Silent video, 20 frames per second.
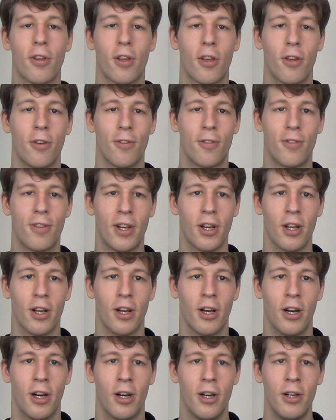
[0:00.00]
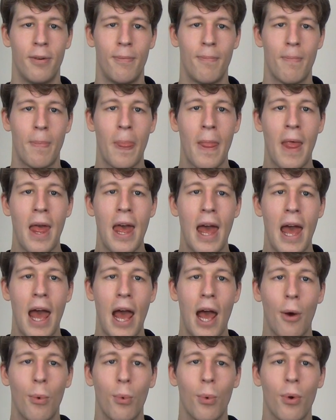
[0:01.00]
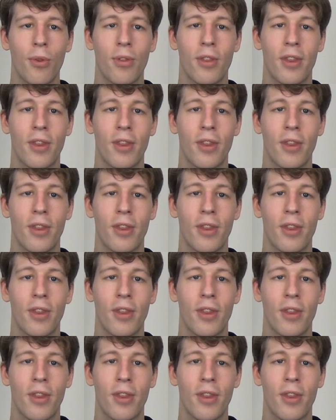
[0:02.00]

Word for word: to consider are, how will